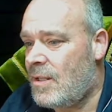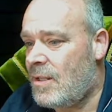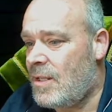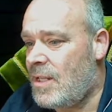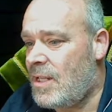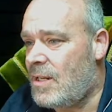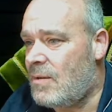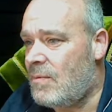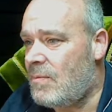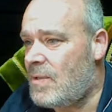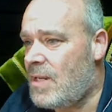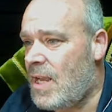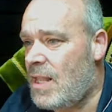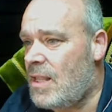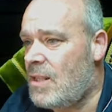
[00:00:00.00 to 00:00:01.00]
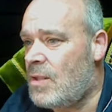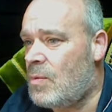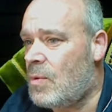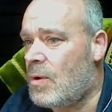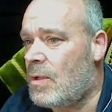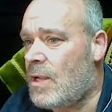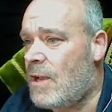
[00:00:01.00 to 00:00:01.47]
You know, telling the
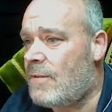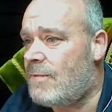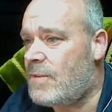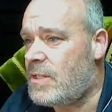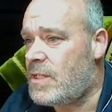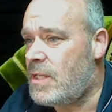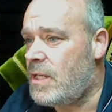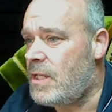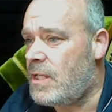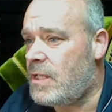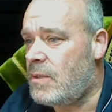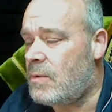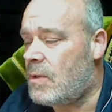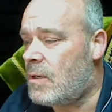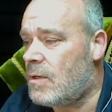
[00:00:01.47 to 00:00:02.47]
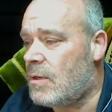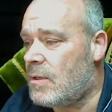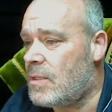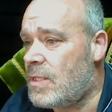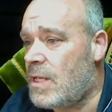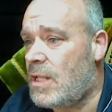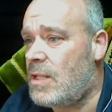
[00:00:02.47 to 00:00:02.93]
world how fatigued you are
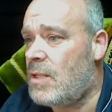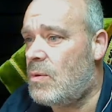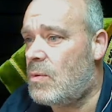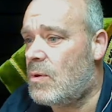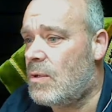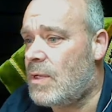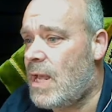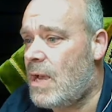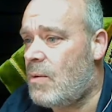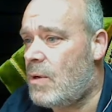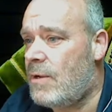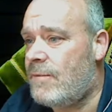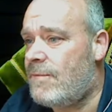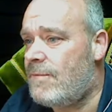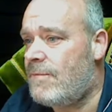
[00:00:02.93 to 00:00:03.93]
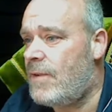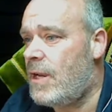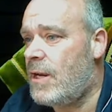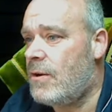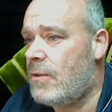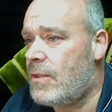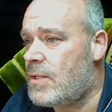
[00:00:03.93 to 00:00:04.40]
and telling the world how
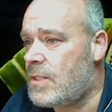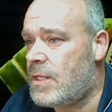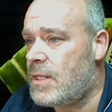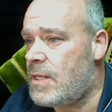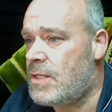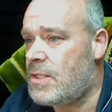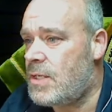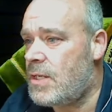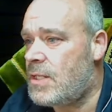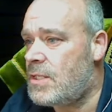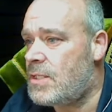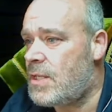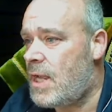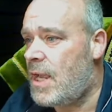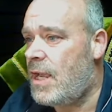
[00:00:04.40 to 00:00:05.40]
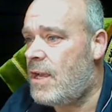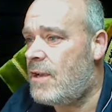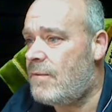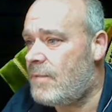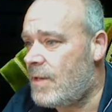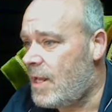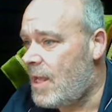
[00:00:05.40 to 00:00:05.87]
unfair this condition is to
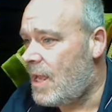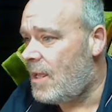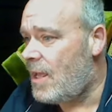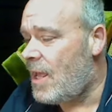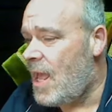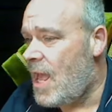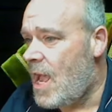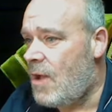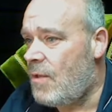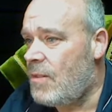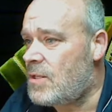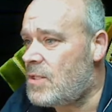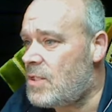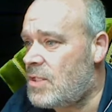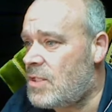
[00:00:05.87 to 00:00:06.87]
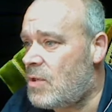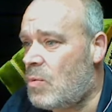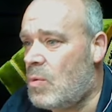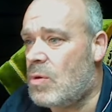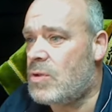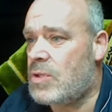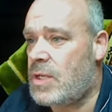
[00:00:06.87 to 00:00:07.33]
have and how this is the
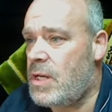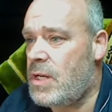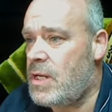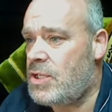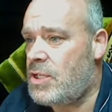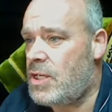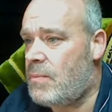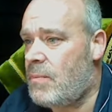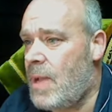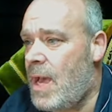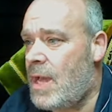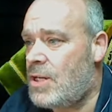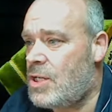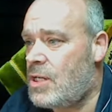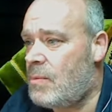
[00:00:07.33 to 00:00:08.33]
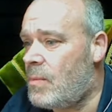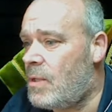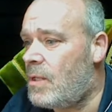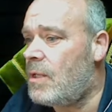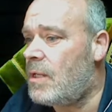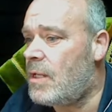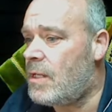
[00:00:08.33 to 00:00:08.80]
worst condition
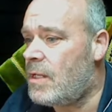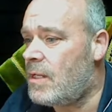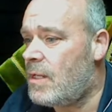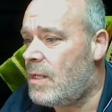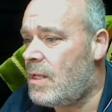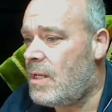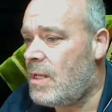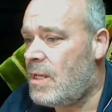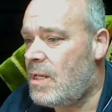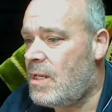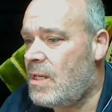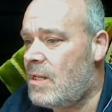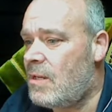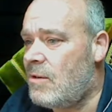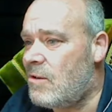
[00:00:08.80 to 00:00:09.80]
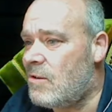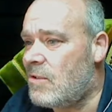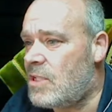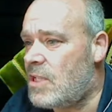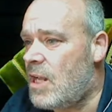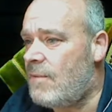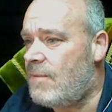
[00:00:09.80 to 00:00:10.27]
imaginable and, you know,
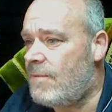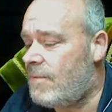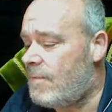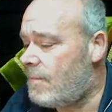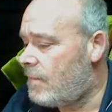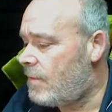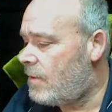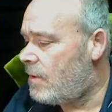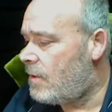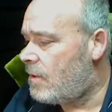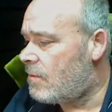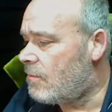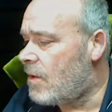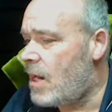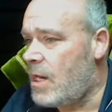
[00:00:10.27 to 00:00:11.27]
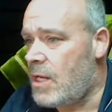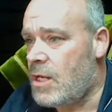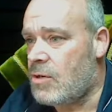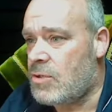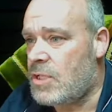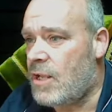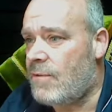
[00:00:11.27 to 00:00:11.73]
yourself writing
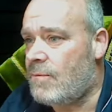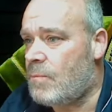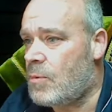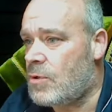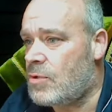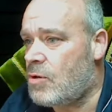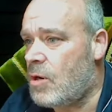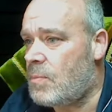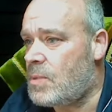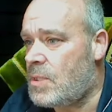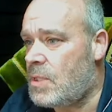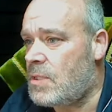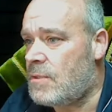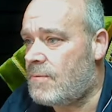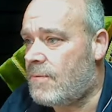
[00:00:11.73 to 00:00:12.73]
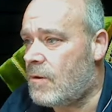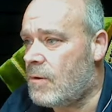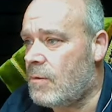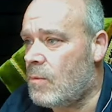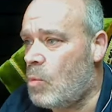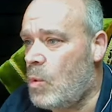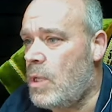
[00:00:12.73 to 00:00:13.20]
yourself prescriptions
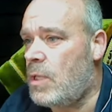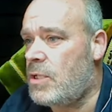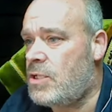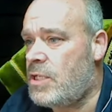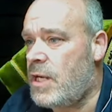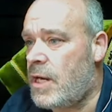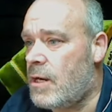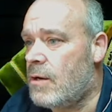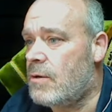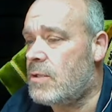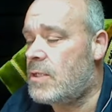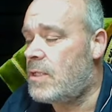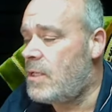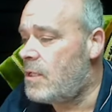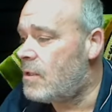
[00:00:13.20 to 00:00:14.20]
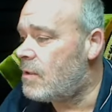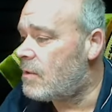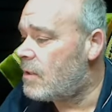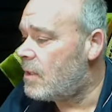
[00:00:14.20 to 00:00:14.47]
for wheelchairs and you're,